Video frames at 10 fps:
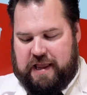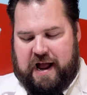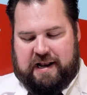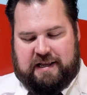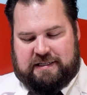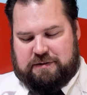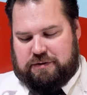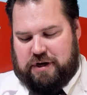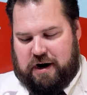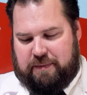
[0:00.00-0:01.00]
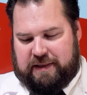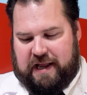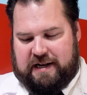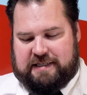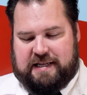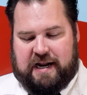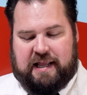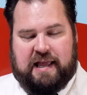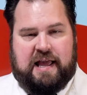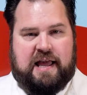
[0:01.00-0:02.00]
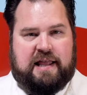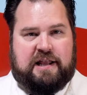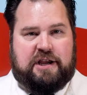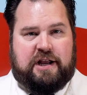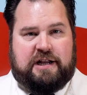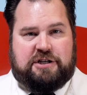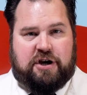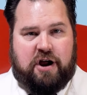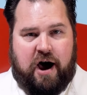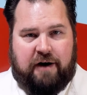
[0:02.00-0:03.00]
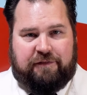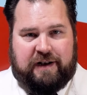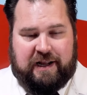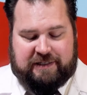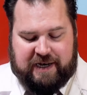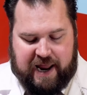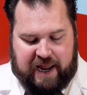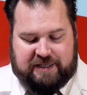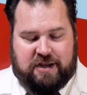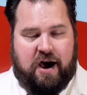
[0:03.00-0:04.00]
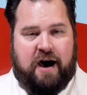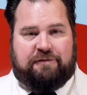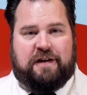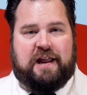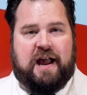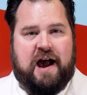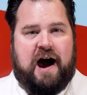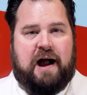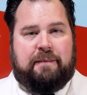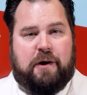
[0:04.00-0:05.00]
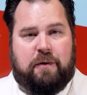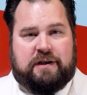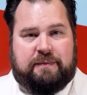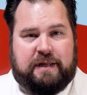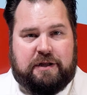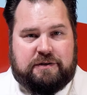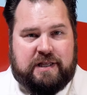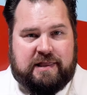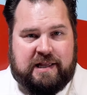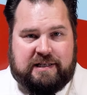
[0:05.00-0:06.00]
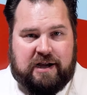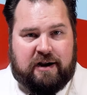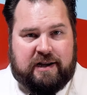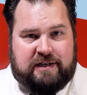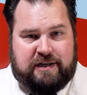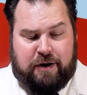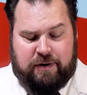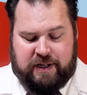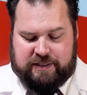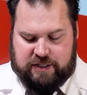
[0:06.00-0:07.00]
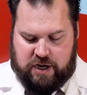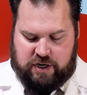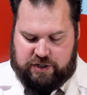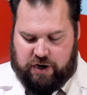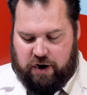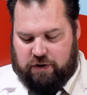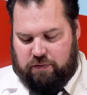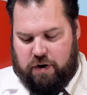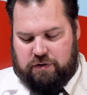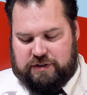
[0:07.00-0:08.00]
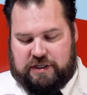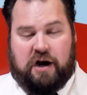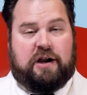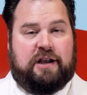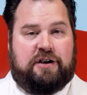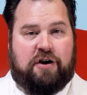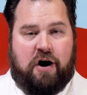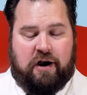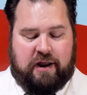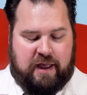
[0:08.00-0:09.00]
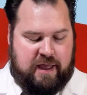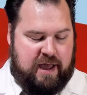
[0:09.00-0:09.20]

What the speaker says: that is, we'll talk about that in a second. Then you're gonna need your coffee. Now today's coffee, I'm going to be using the Dunkin' Donuts Dark Roast, Dunkin' Dark.